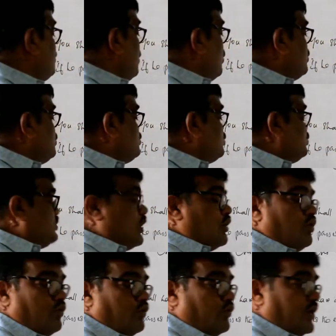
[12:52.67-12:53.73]
don't do the
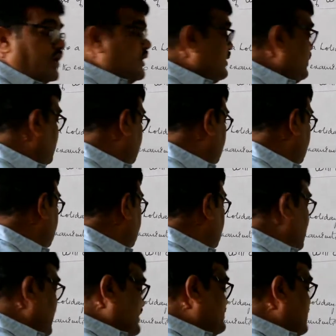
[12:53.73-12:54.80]
homework,
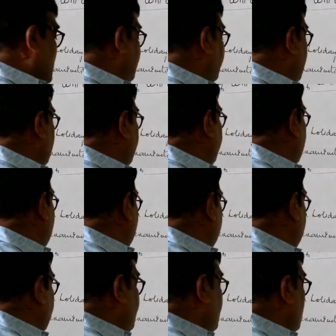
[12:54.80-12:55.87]
example,
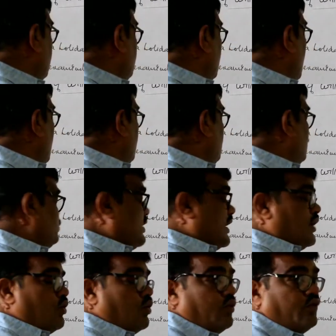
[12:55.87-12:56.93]
if you don't do
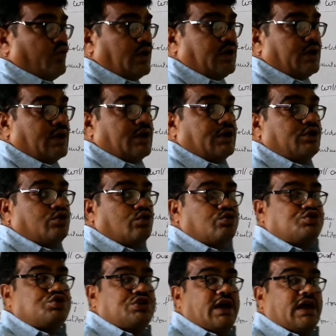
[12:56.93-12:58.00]
the homework,
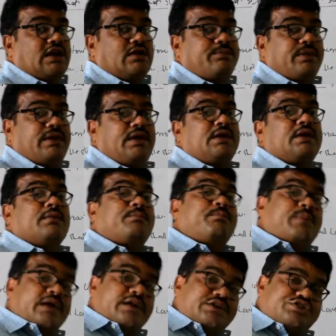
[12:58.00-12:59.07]
you shall be
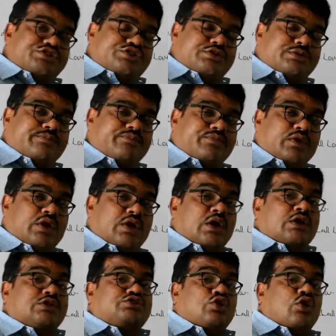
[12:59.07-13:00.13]
punished.
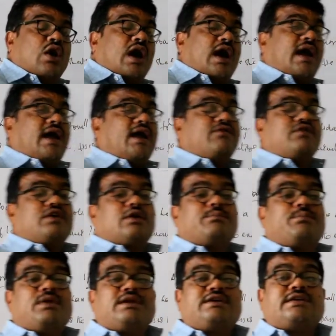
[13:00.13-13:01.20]
So I have
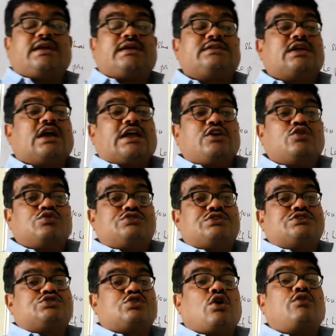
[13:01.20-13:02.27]
completed the
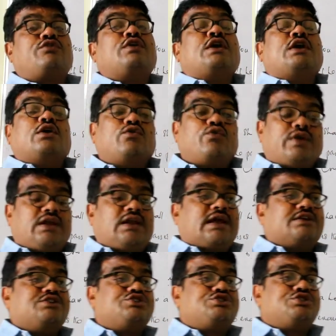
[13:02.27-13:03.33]
uses of will
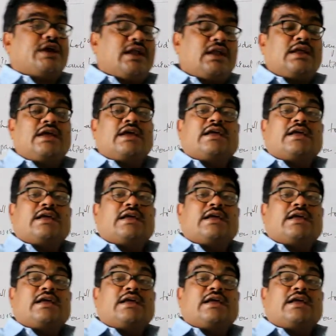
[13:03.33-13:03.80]
and shall.